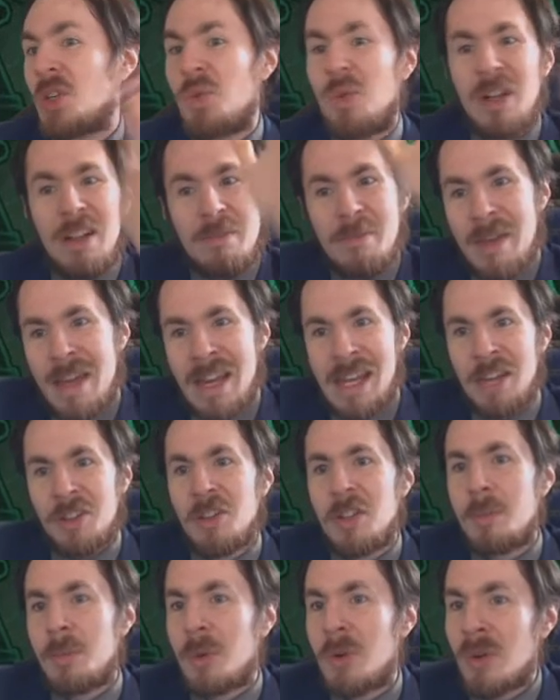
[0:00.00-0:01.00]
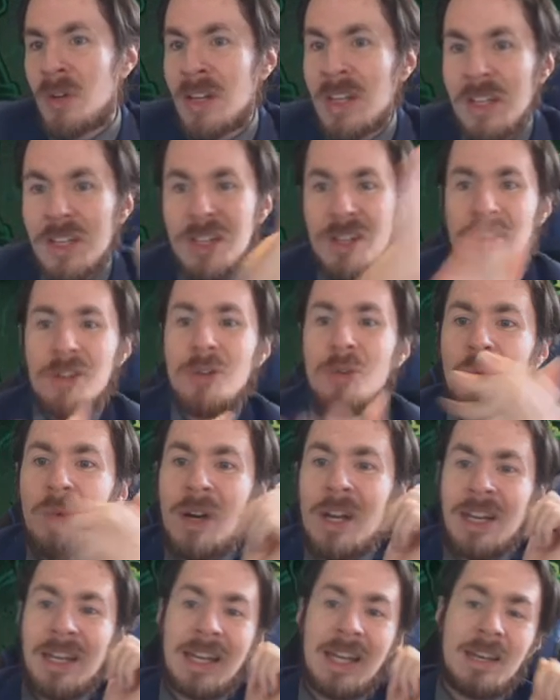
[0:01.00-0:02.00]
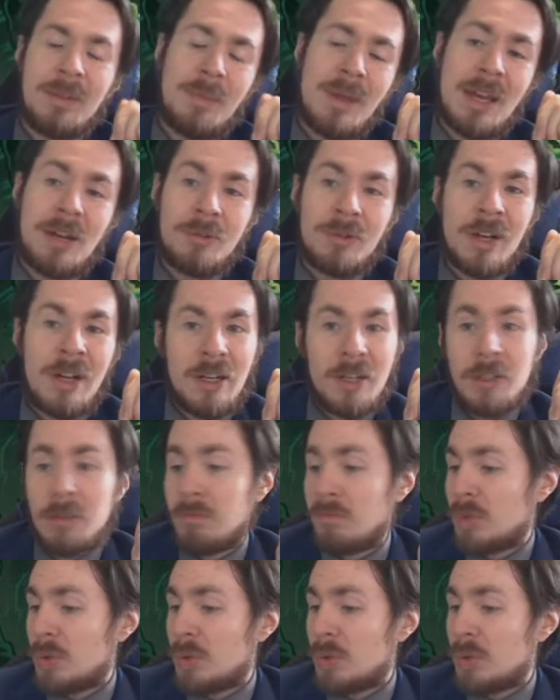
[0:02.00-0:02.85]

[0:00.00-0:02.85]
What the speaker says: 12 mana out on the board, you don't want to get a mana rock.